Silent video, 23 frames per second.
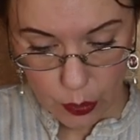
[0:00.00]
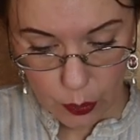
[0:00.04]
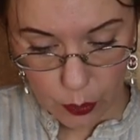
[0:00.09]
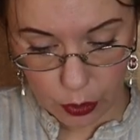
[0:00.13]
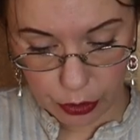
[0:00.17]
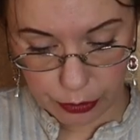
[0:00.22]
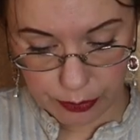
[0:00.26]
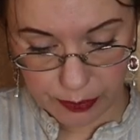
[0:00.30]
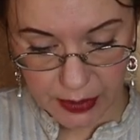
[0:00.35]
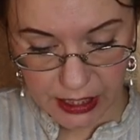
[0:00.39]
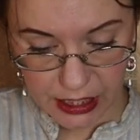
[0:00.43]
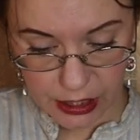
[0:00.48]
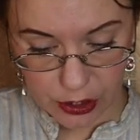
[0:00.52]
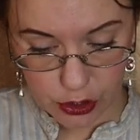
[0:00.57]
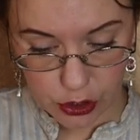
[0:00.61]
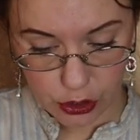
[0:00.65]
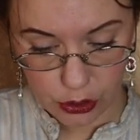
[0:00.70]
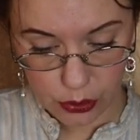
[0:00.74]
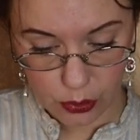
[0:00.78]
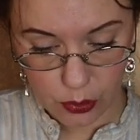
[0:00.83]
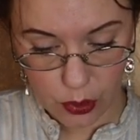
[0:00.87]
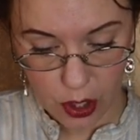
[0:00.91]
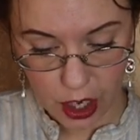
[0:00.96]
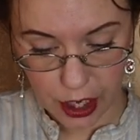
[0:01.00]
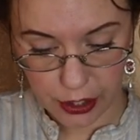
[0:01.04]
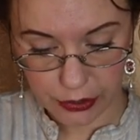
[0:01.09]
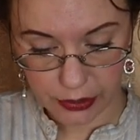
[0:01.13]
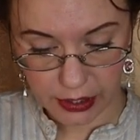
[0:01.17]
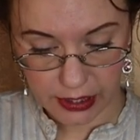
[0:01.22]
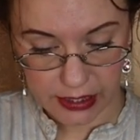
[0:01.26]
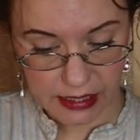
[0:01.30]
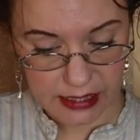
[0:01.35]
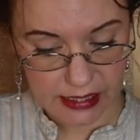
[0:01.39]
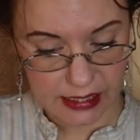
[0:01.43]
would be
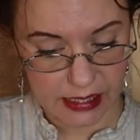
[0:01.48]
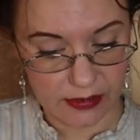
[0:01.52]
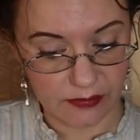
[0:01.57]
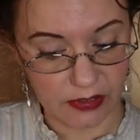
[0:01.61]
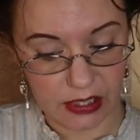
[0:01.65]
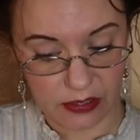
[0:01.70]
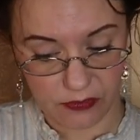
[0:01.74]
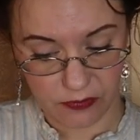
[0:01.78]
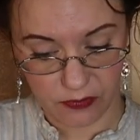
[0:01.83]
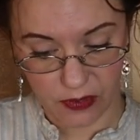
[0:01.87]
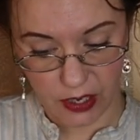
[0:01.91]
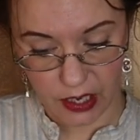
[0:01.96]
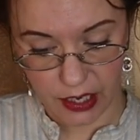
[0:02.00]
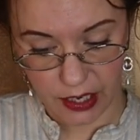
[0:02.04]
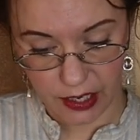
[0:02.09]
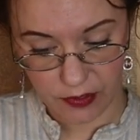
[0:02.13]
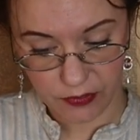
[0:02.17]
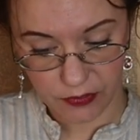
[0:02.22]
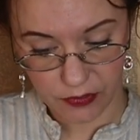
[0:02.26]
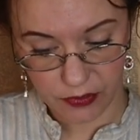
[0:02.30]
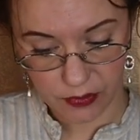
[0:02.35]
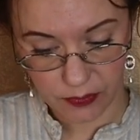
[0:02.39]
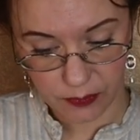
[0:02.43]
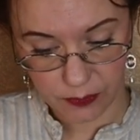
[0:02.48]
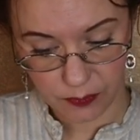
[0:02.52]
275